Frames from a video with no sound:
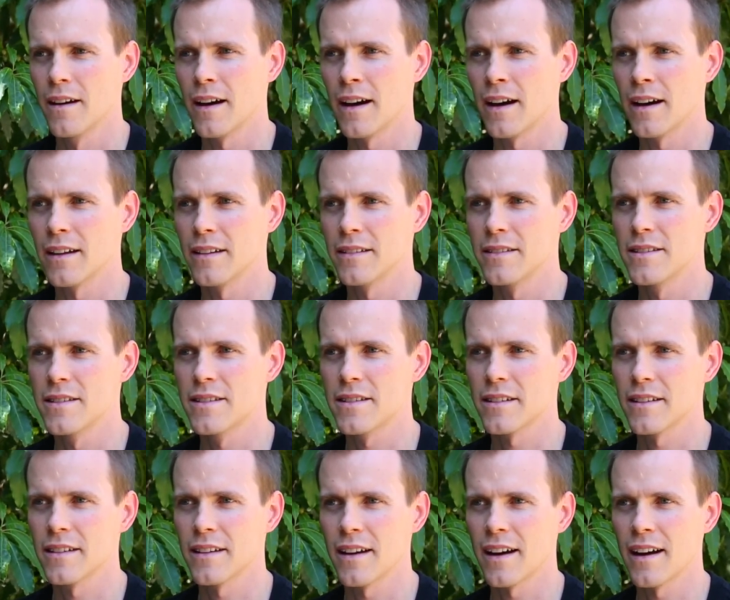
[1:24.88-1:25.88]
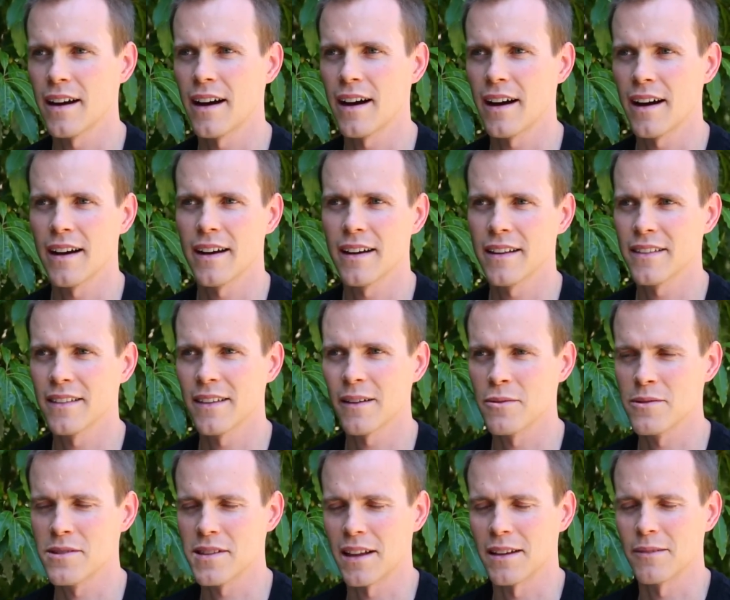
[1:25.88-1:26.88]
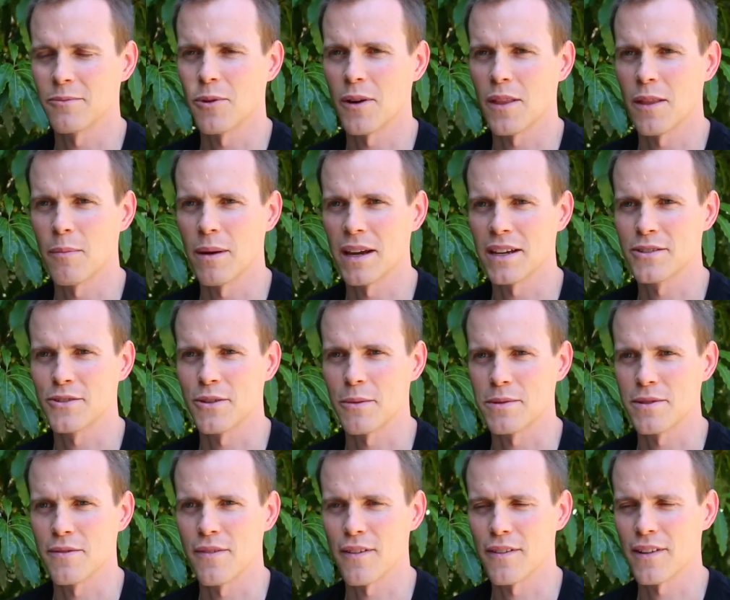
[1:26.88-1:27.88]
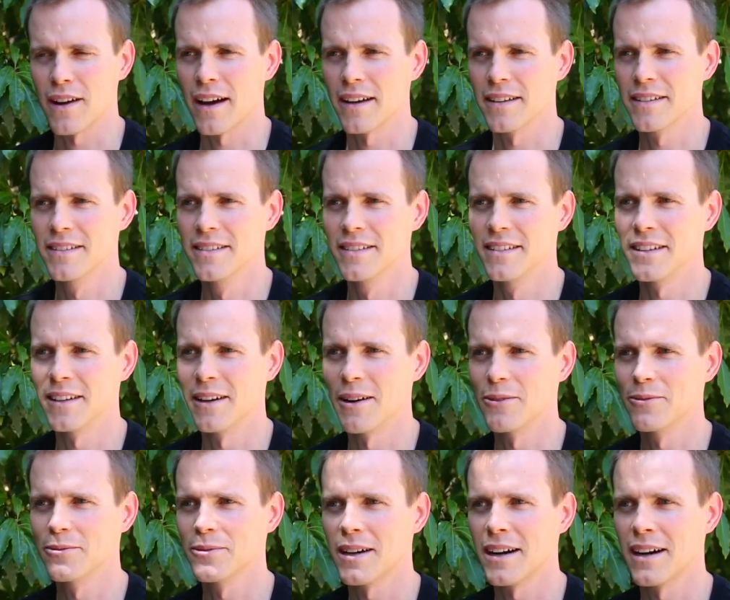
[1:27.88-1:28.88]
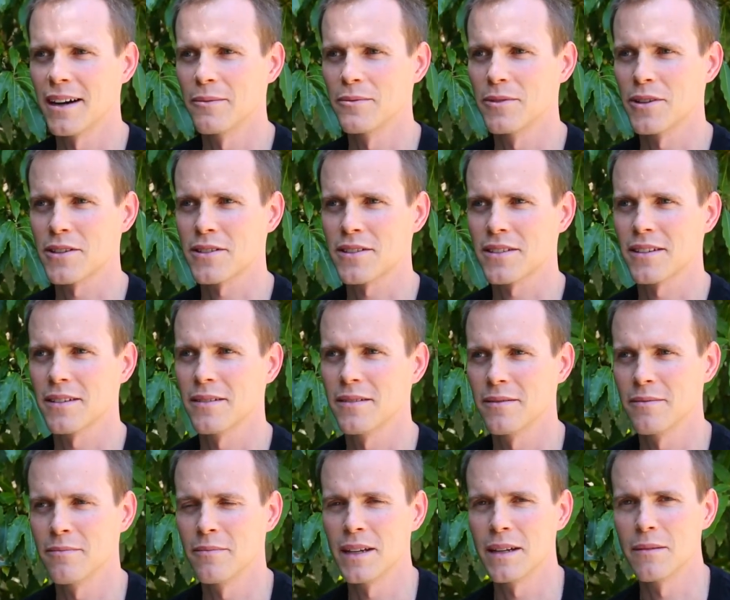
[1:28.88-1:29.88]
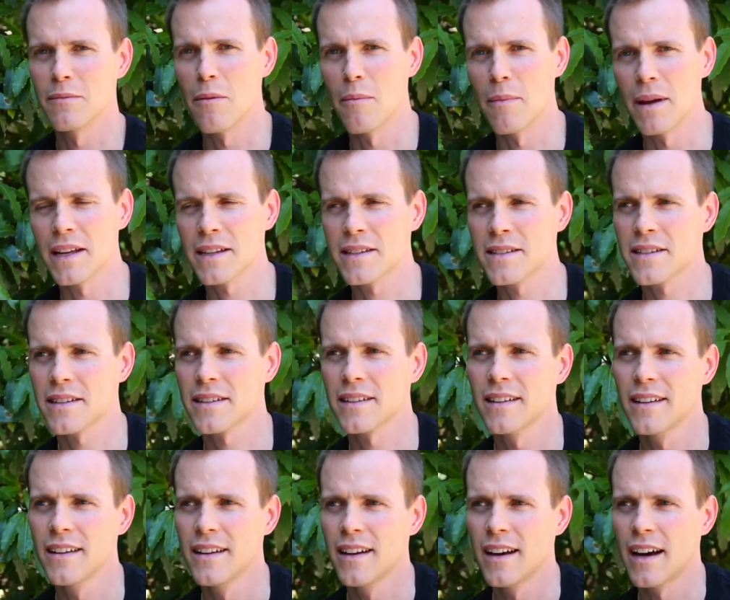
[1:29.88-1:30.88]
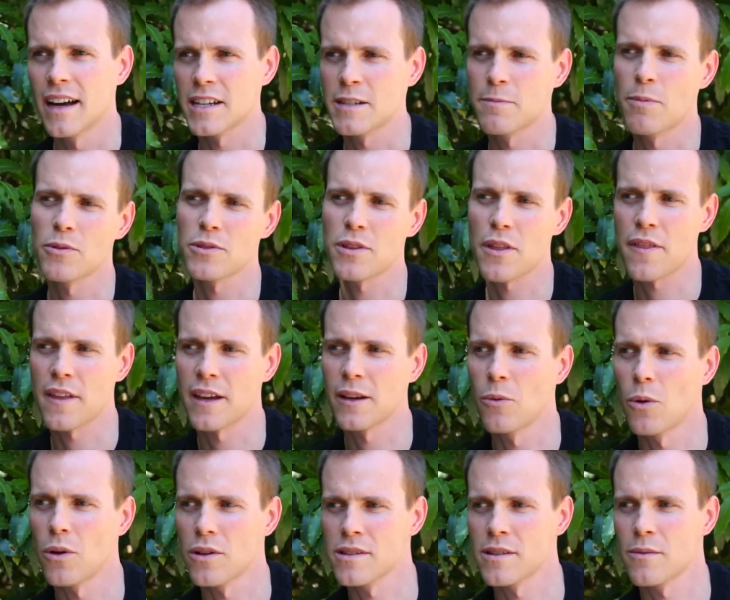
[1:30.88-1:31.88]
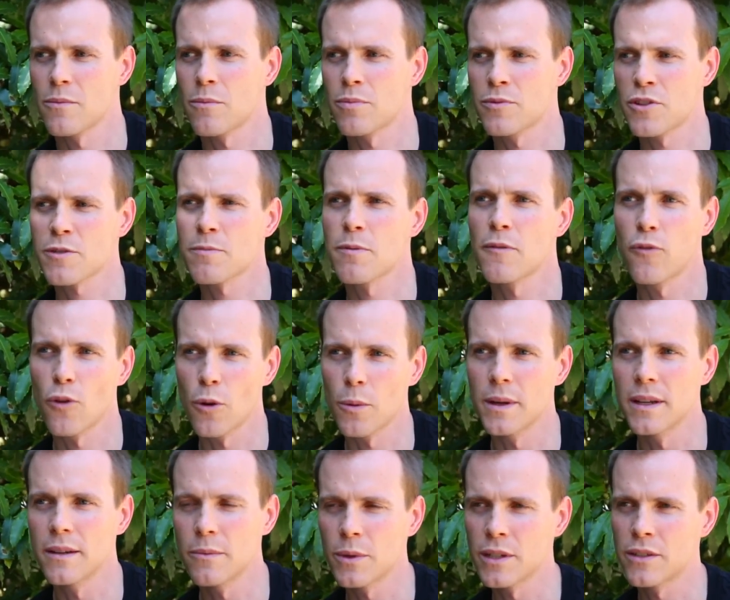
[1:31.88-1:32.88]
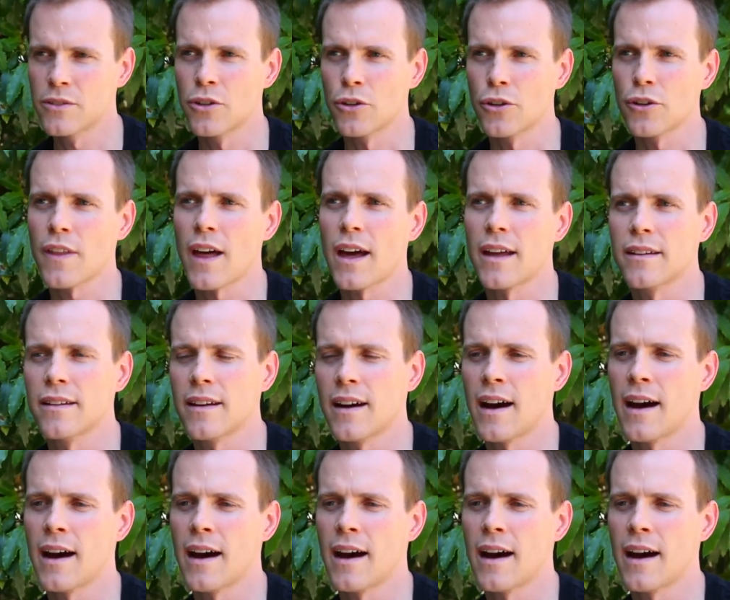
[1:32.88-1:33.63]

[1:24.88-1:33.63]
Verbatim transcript: and that was like one of the best trips I've ever had. You know, just me and my mates. And I suppose the thing was that just before we took that